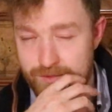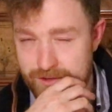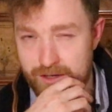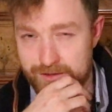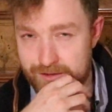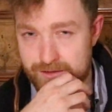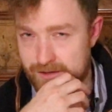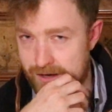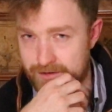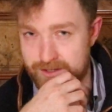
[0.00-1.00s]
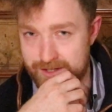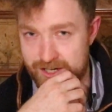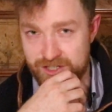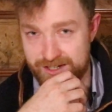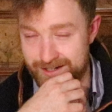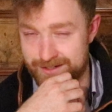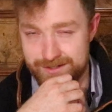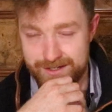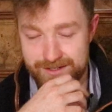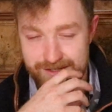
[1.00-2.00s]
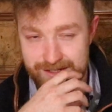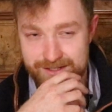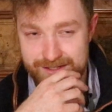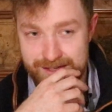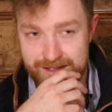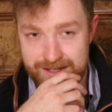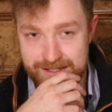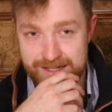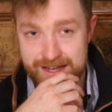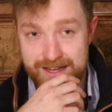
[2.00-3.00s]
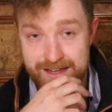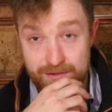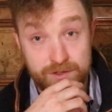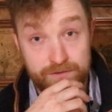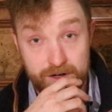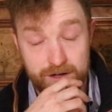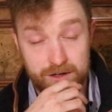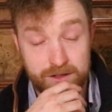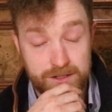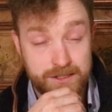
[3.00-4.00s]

condensation in it, to say the least. It was a funny colour.